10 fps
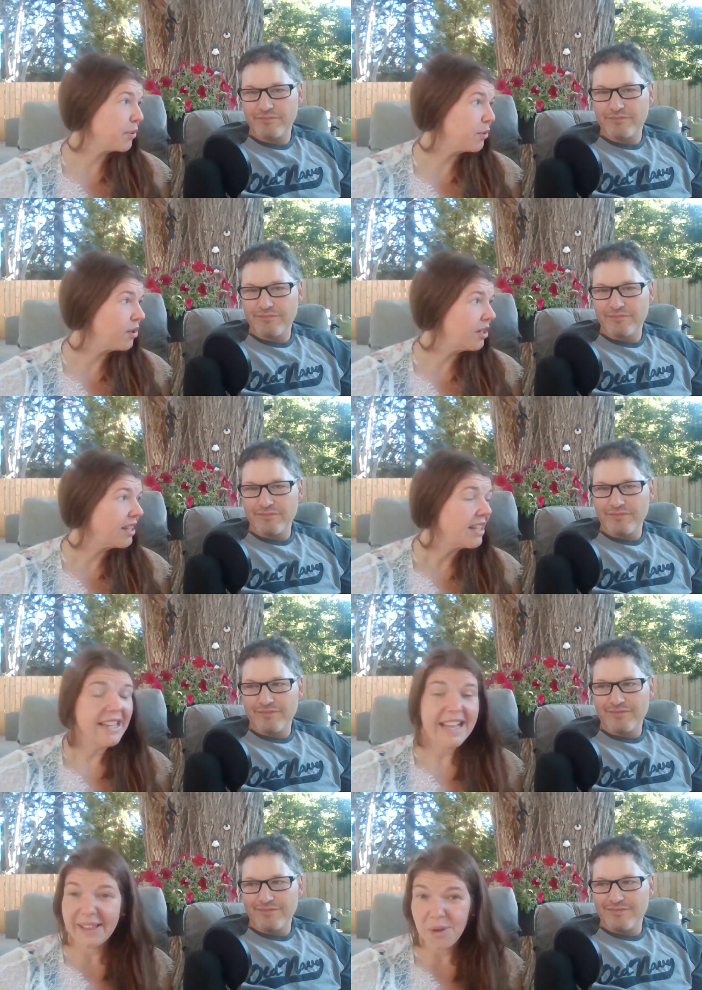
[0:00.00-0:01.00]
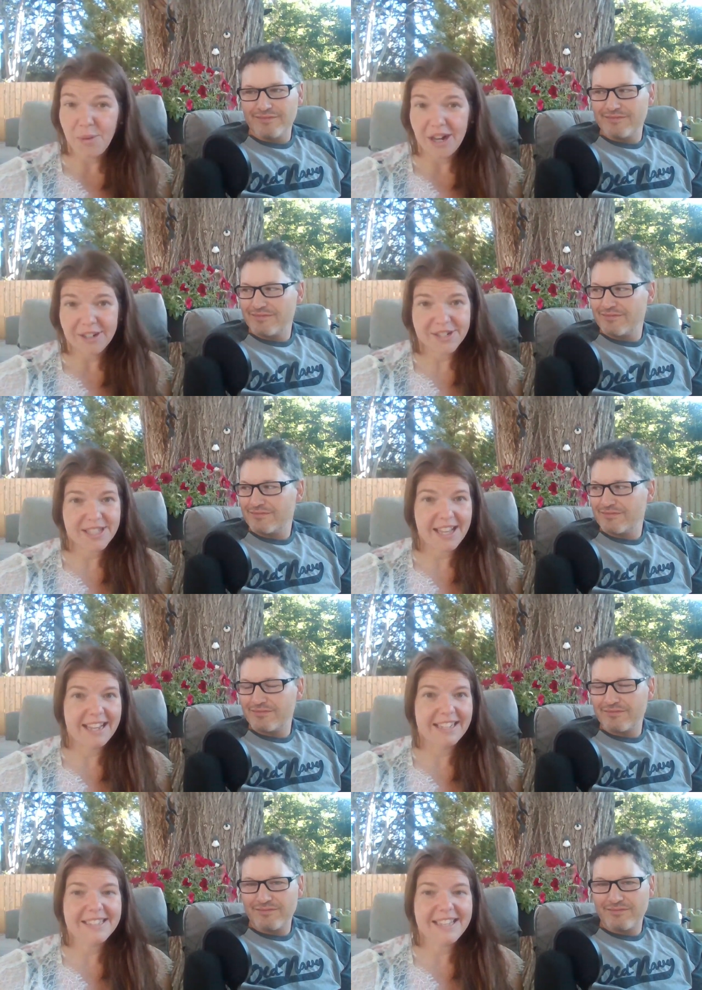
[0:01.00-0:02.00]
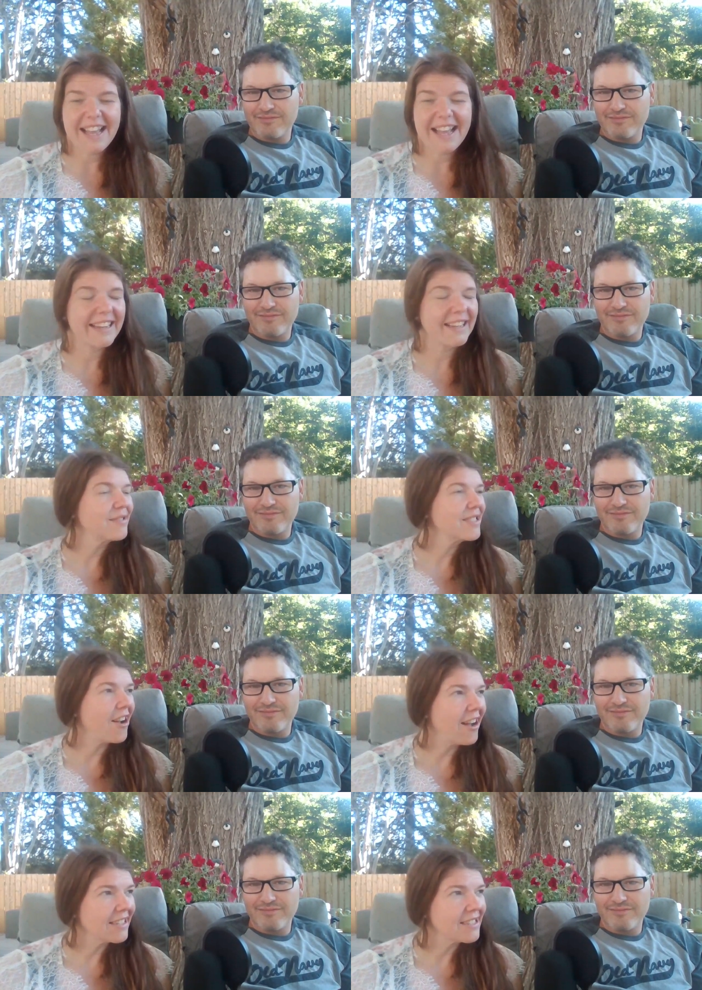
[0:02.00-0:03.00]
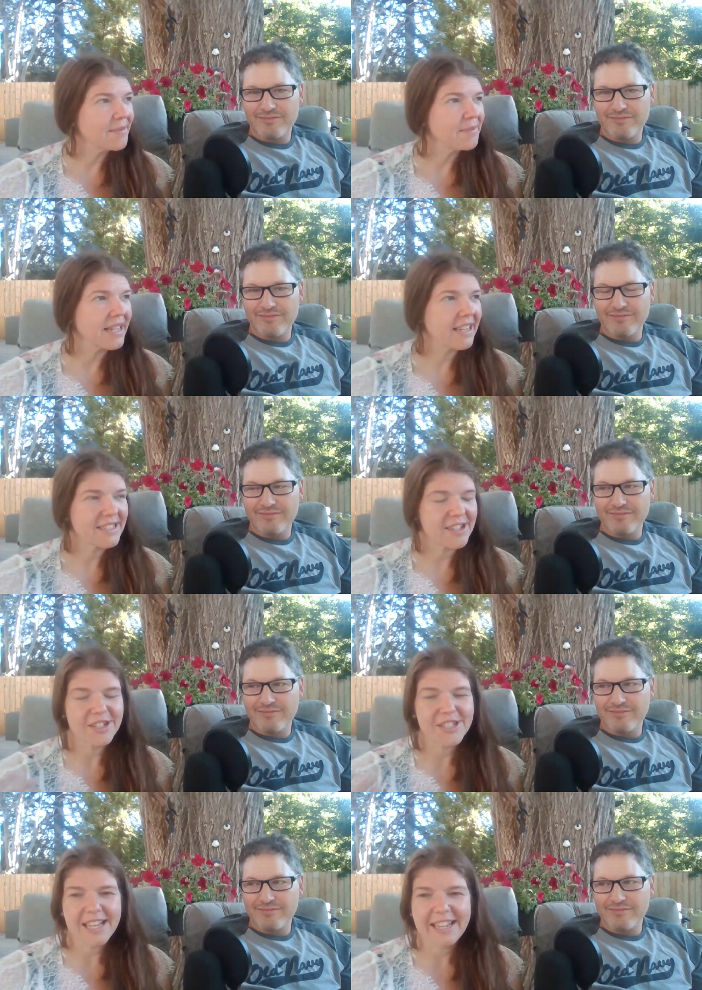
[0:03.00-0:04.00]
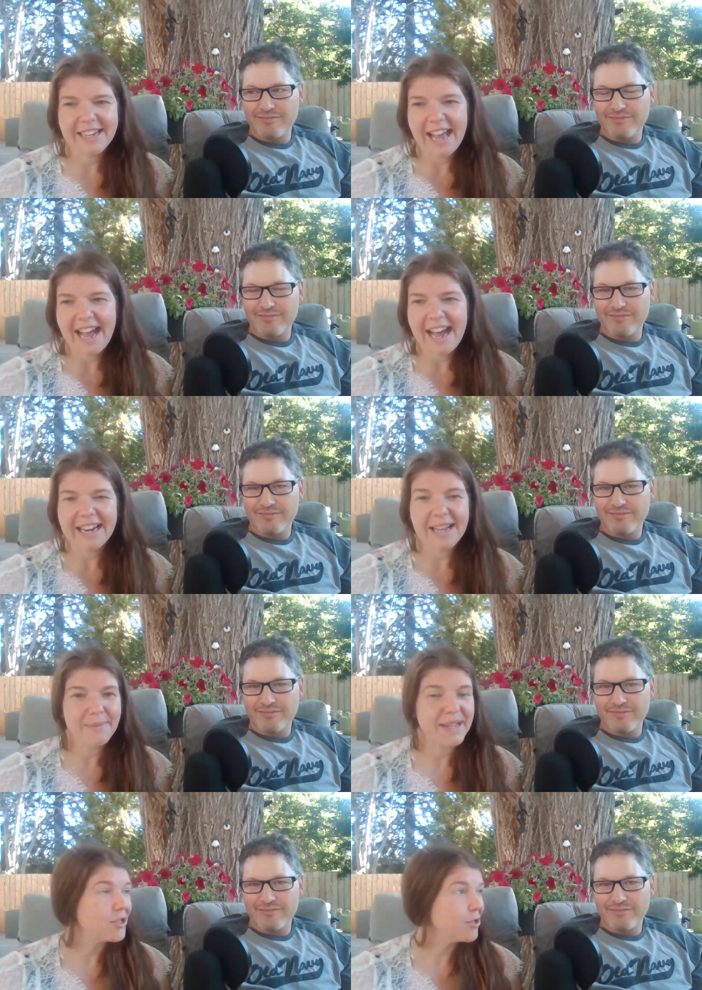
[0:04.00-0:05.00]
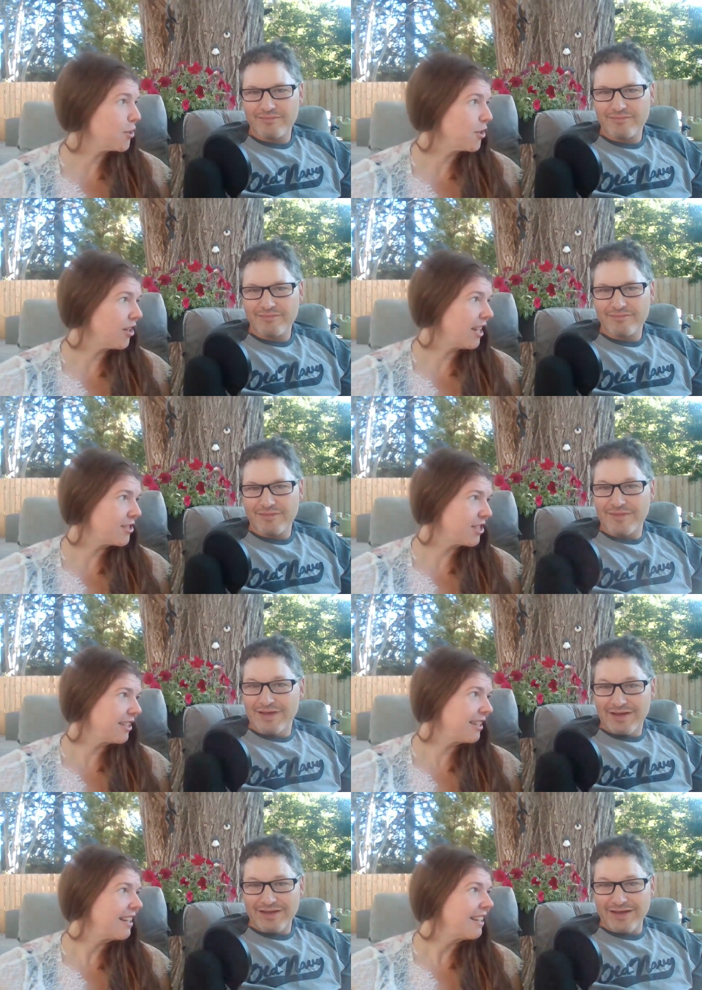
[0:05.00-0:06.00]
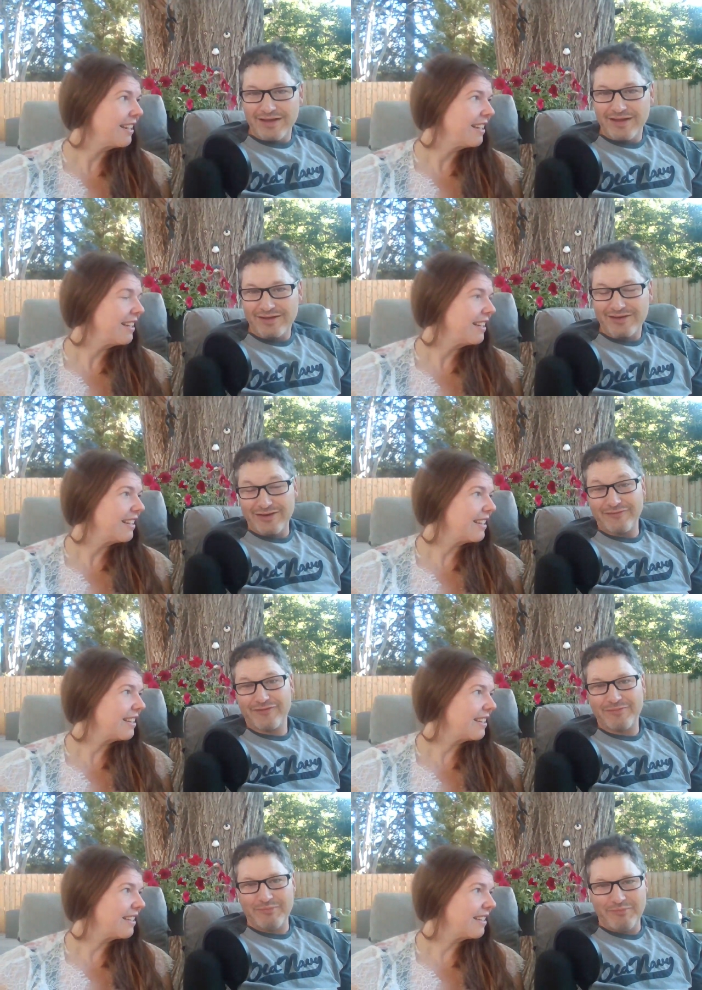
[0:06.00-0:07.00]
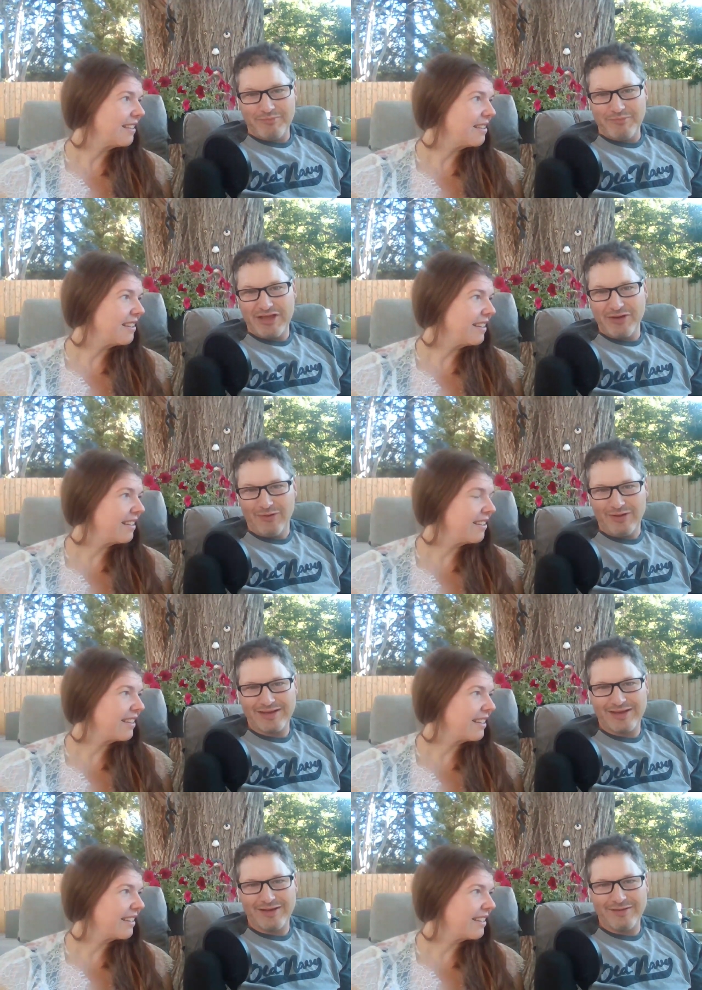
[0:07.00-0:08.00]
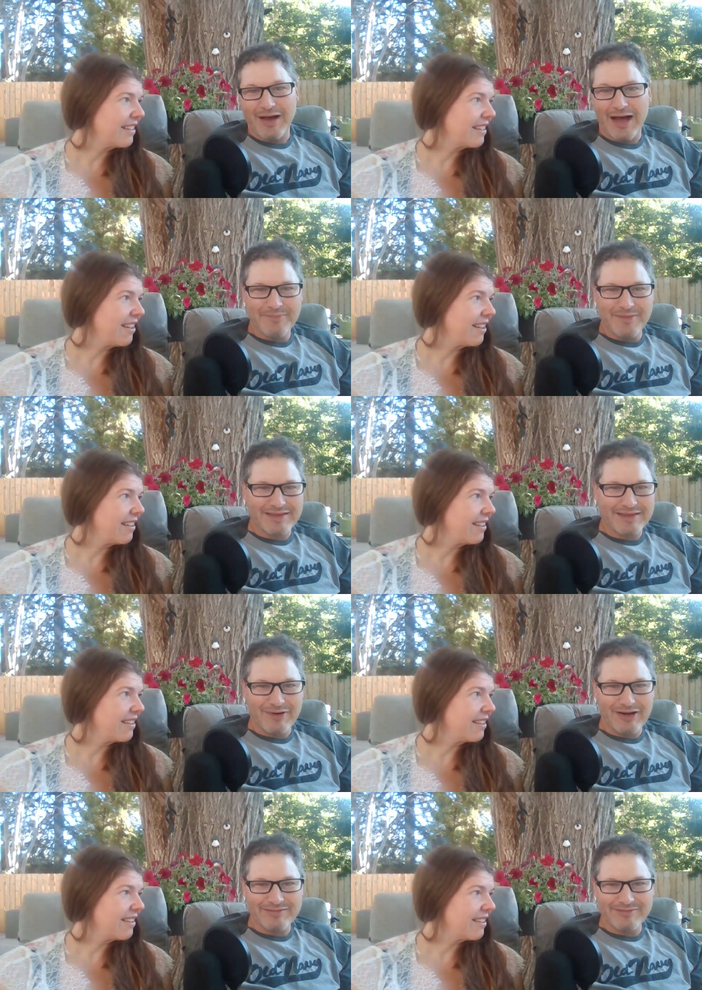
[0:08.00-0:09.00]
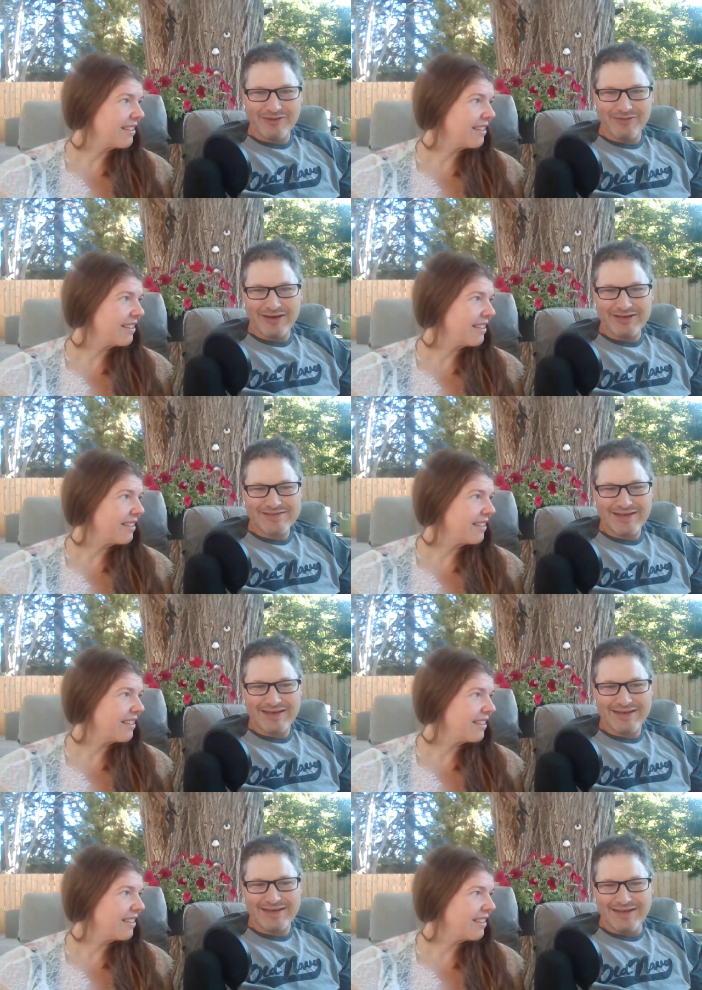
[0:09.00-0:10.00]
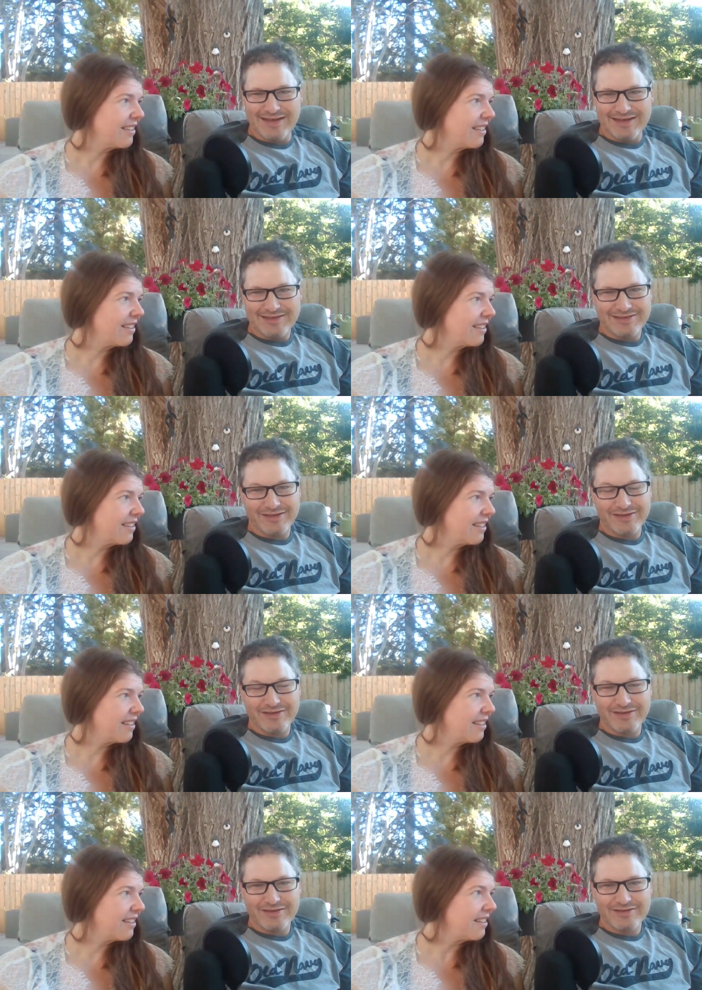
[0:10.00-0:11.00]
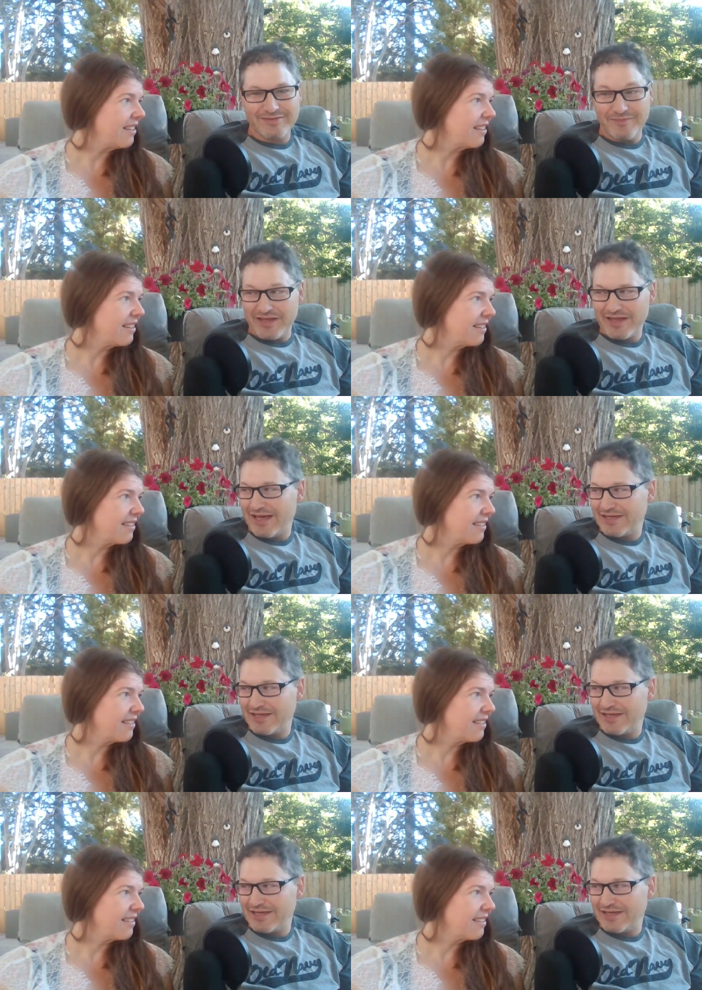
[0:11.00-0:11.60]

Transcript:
Speaker 1: the pool and the water slides. And it was awesome because our son had a major progression.
Speaker 2: Yeah, he had gone from me holding him up at the bottom of the water slide to me